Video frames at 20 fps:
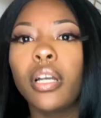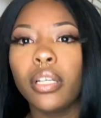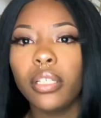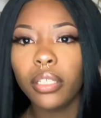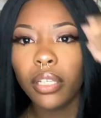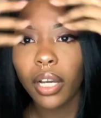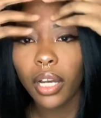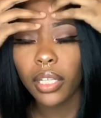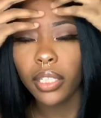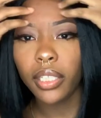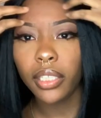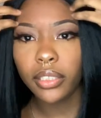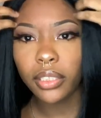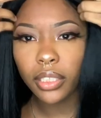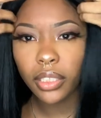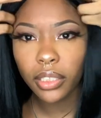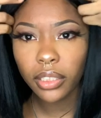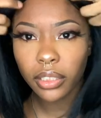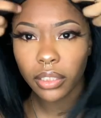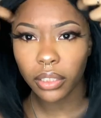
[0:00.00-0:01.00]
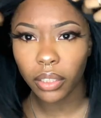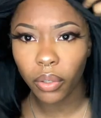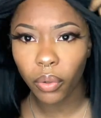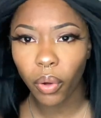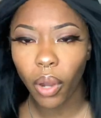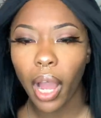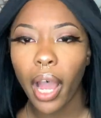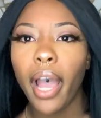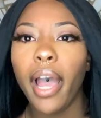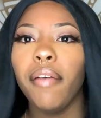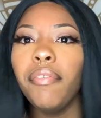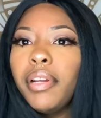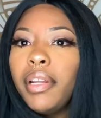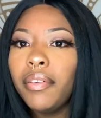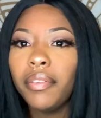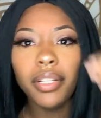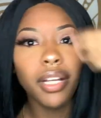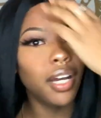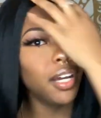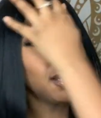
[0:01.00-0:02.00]
Y'all, this is... I haven't
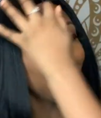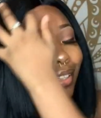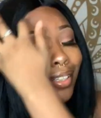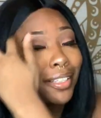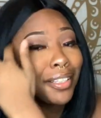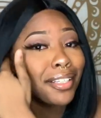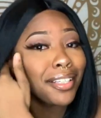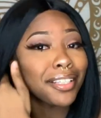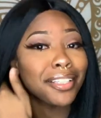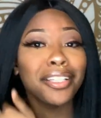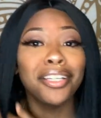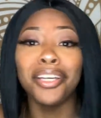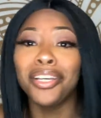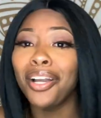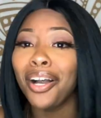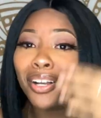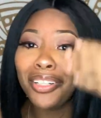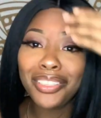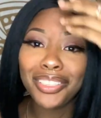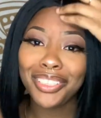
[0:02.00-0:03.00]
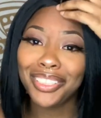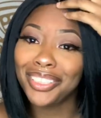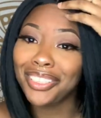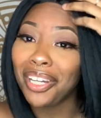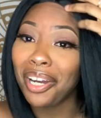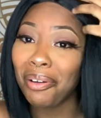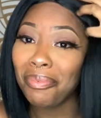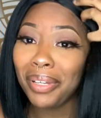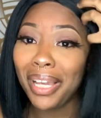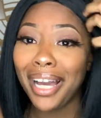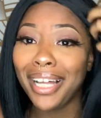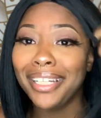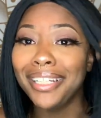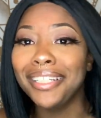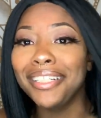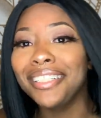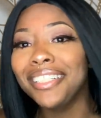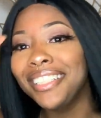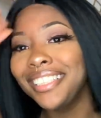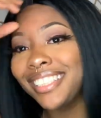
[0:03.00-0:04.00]
even... Y'all just saw me. I
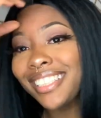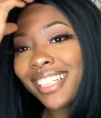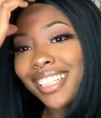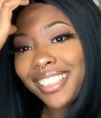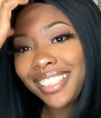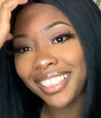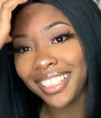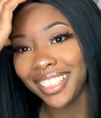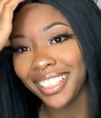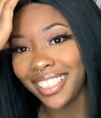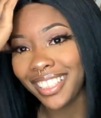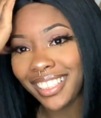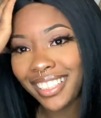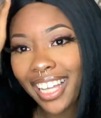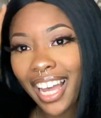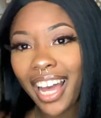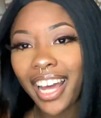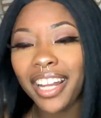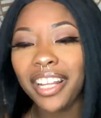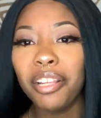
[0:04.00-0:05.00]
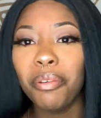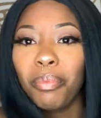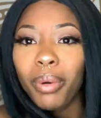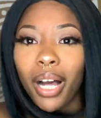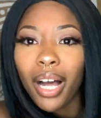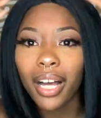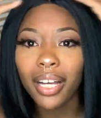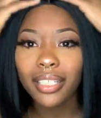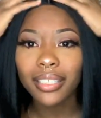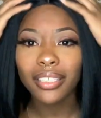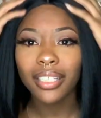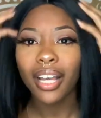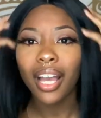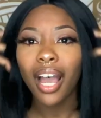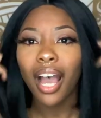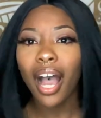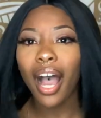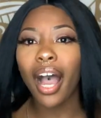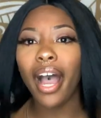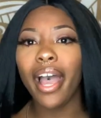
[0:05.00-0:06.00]
literally just took this out of the box.
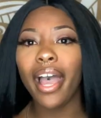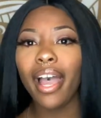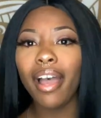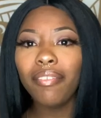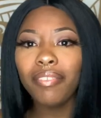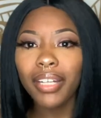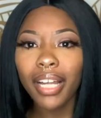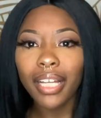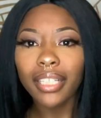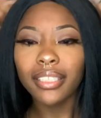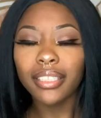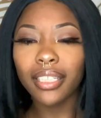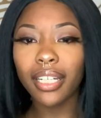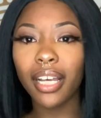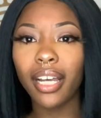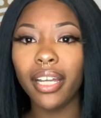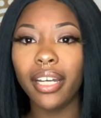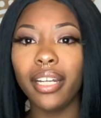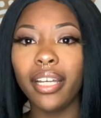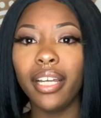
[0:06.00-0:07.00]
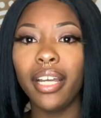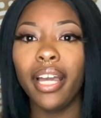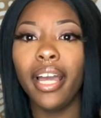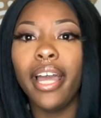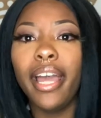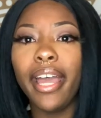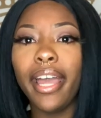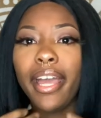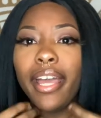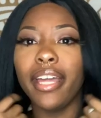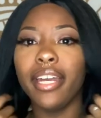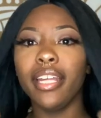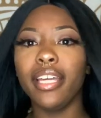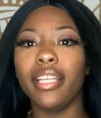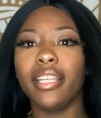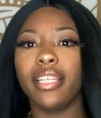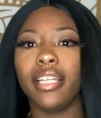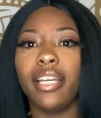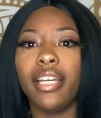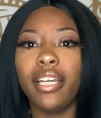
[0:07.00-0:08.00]
I have not done
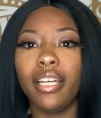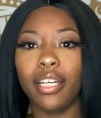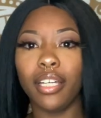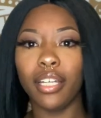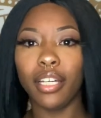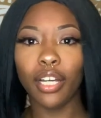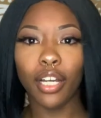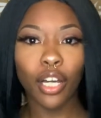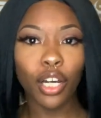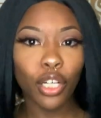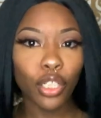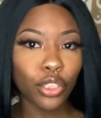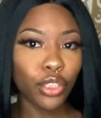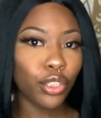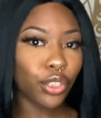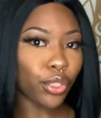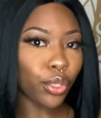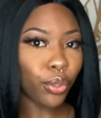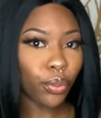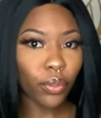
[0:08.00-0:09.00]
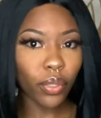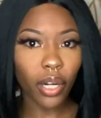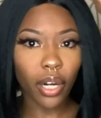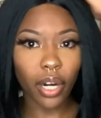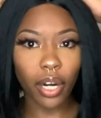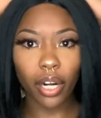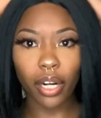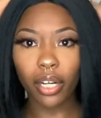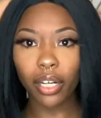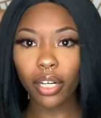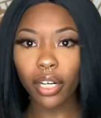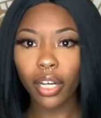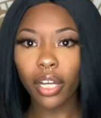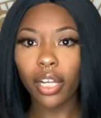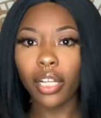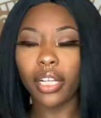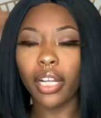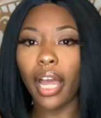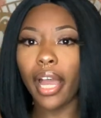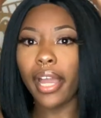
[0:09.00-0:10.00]
anything to her.
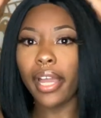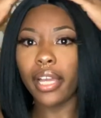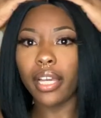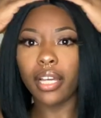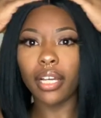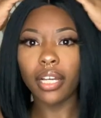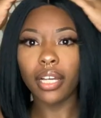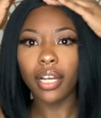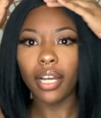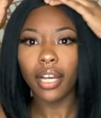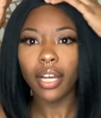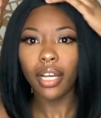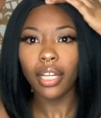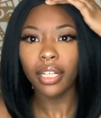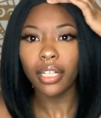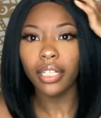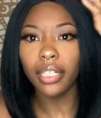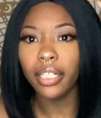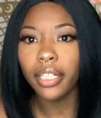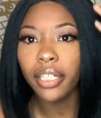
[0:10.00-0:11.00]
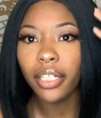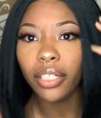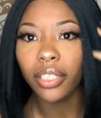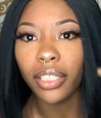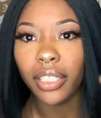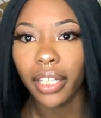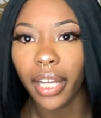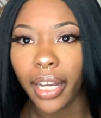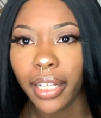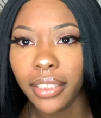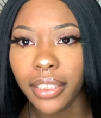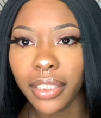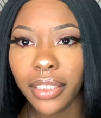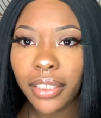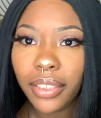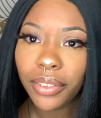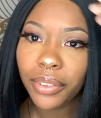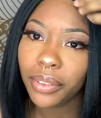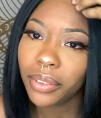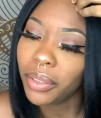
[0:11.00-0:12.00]
Like, literally. I
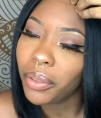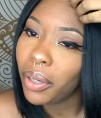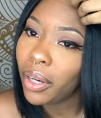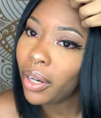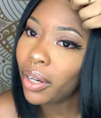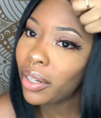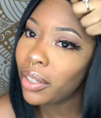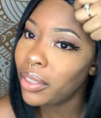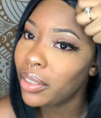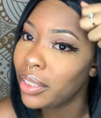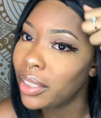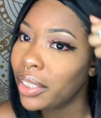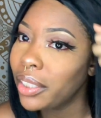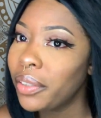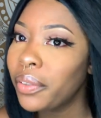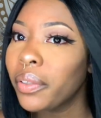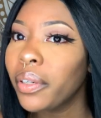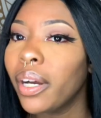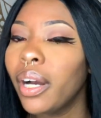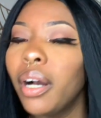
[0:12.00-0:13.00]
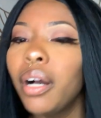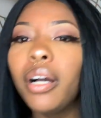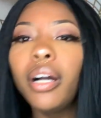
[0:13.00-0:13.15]
just... Did, holy crap.